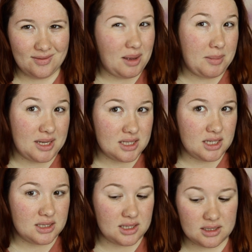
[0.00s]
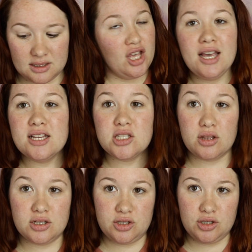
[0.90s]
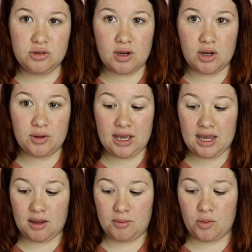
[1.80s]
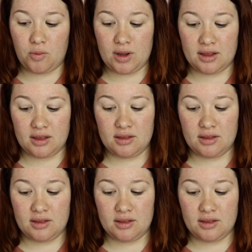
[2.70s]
That makes sense. So the Duo came with